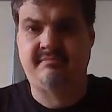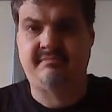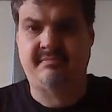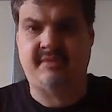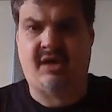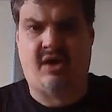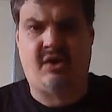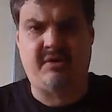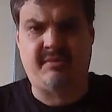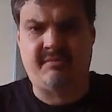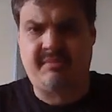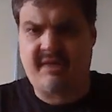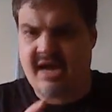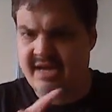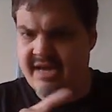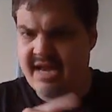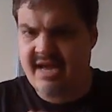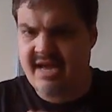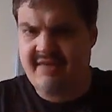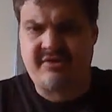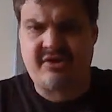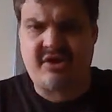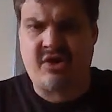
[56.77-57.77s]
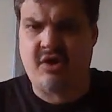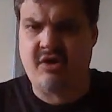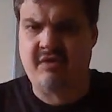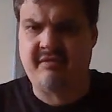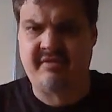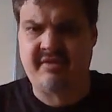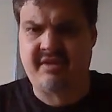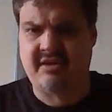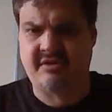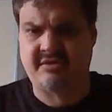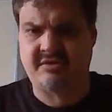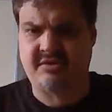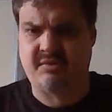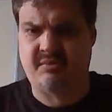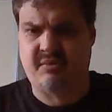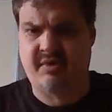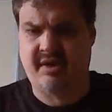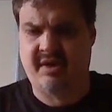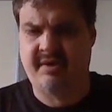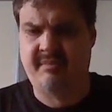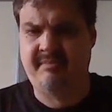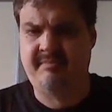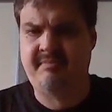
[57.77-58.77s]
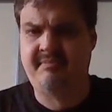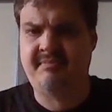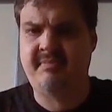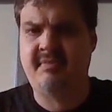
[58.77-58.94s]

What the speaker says: All of them kind of have a curve in there somewhere.